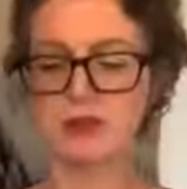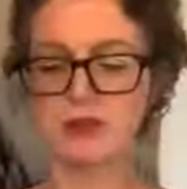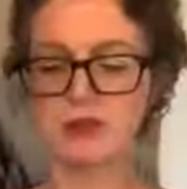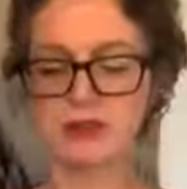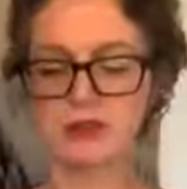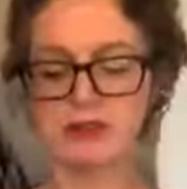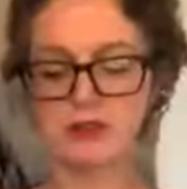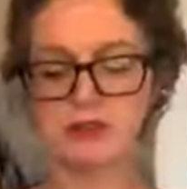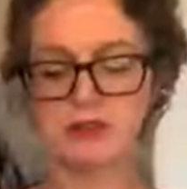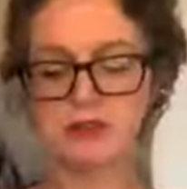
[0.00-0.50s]

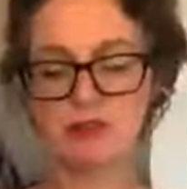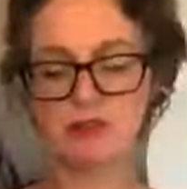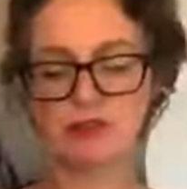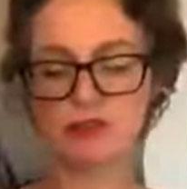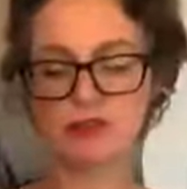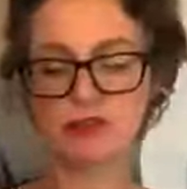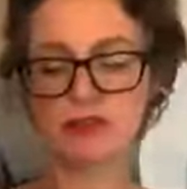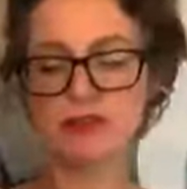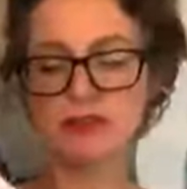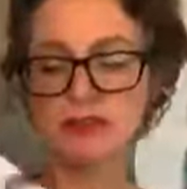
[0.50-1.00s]
And this is
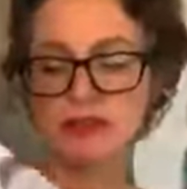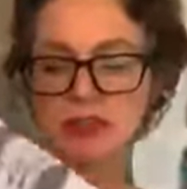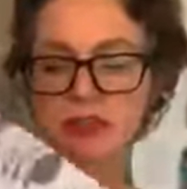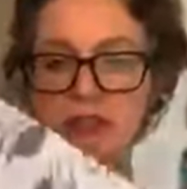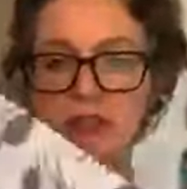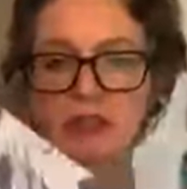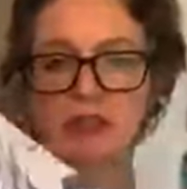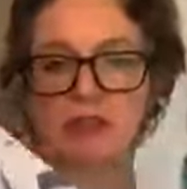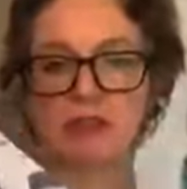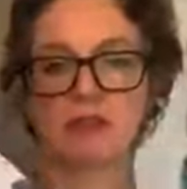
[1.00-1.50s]

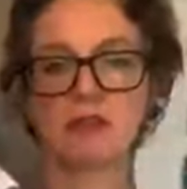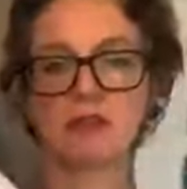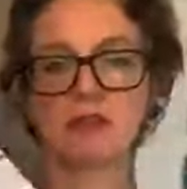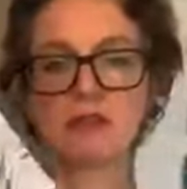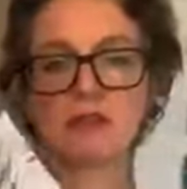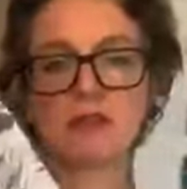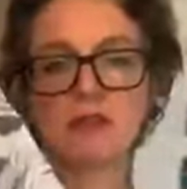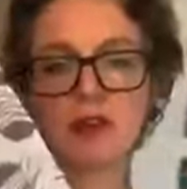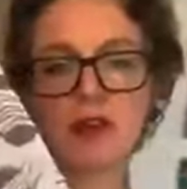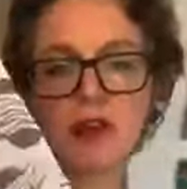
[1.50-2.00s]
Christine's
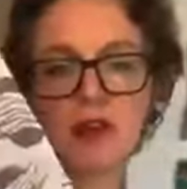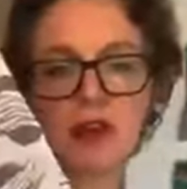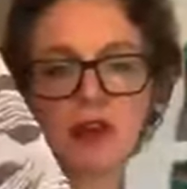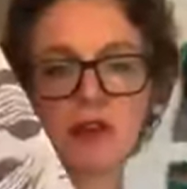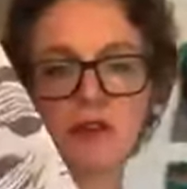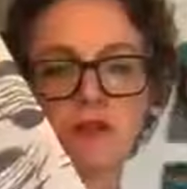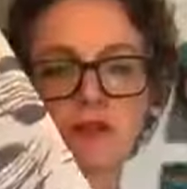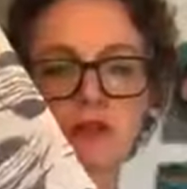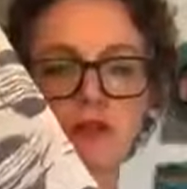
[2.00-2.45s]
scarf.